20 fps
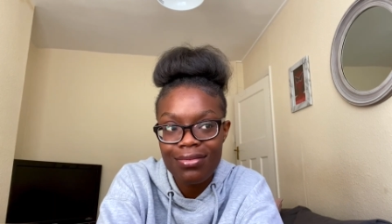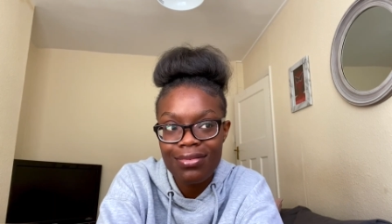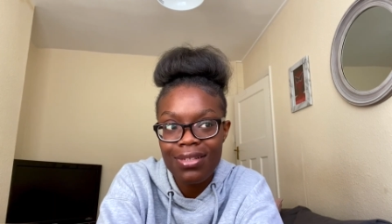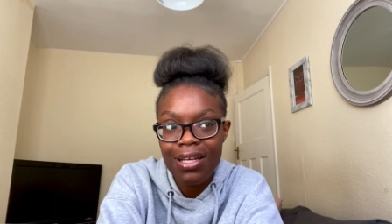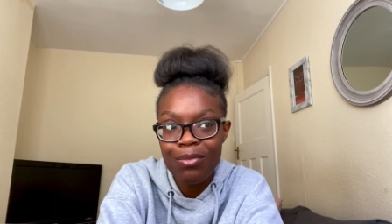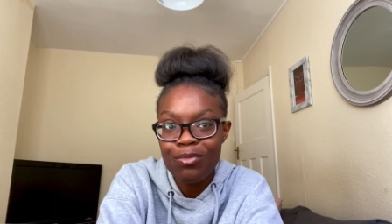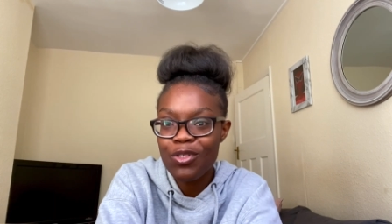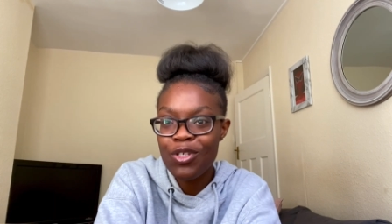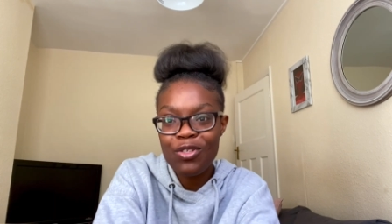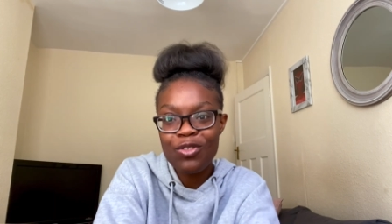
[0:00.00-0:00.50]

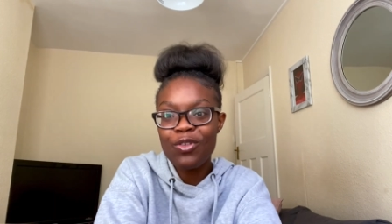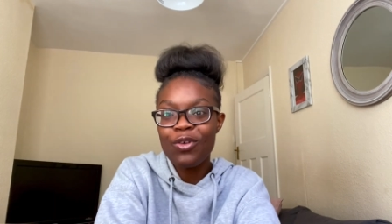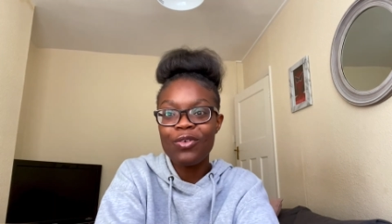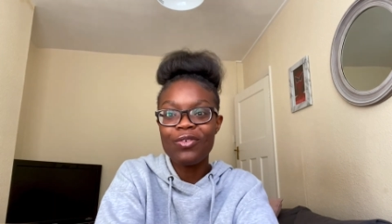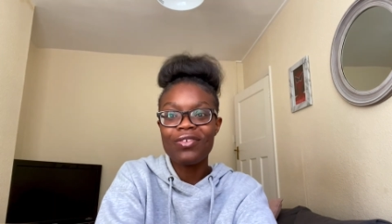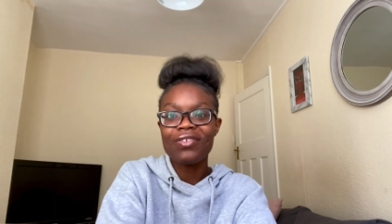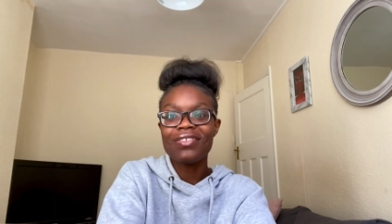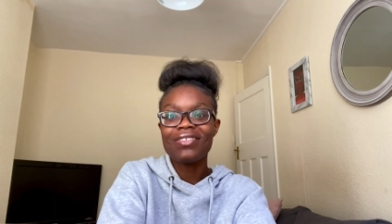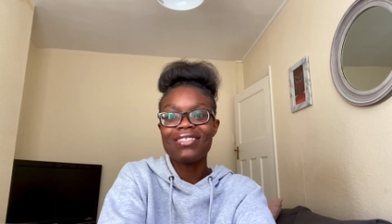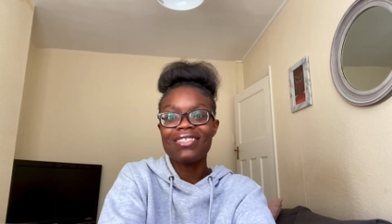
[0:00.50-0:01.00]
I'm just
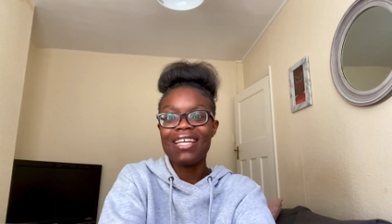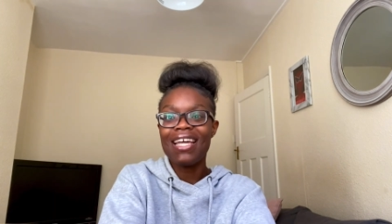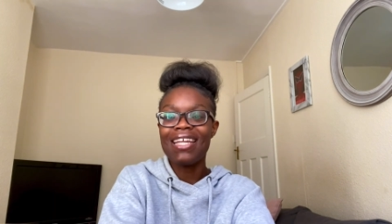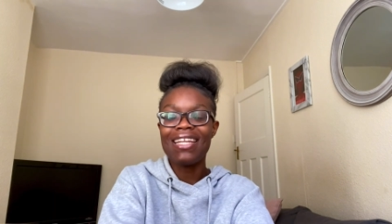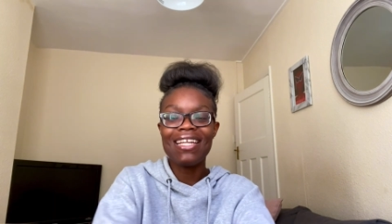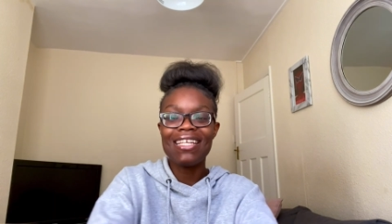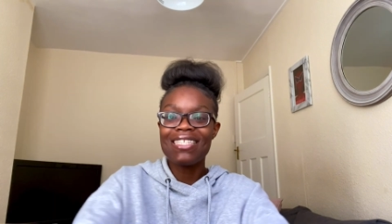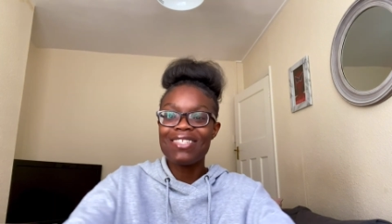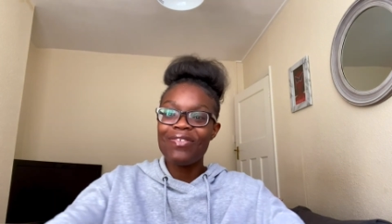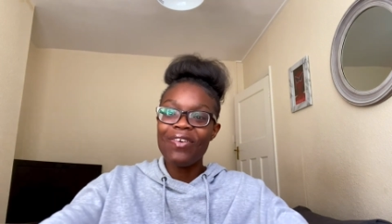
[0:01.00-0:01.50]
not, and
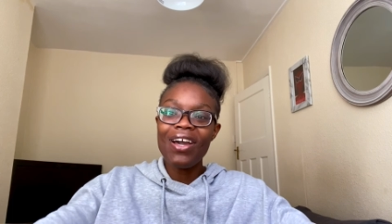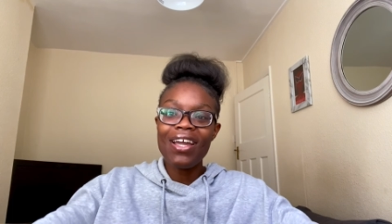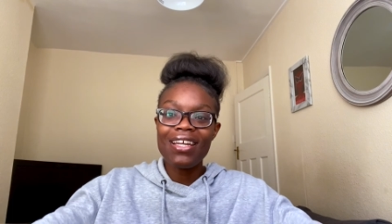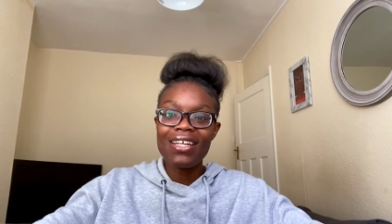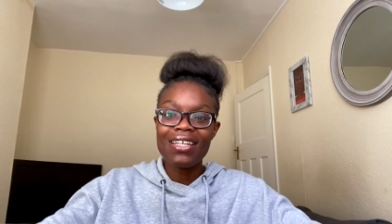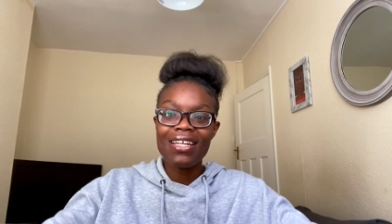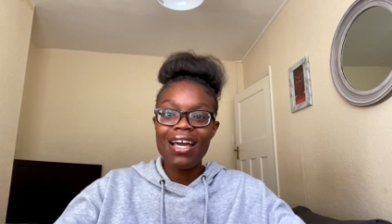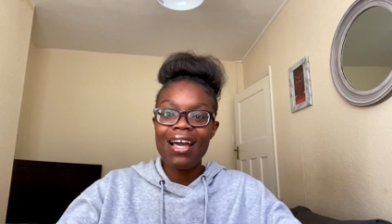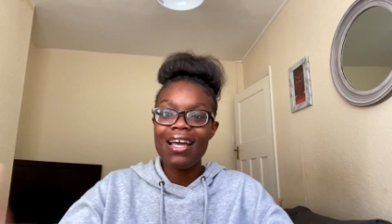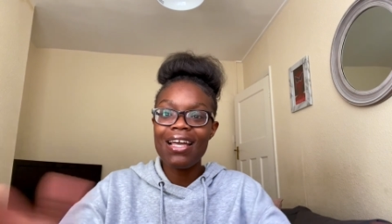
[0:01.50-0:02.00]
it's
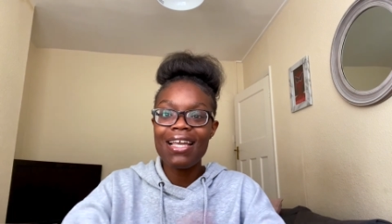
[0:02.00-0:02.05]
fine.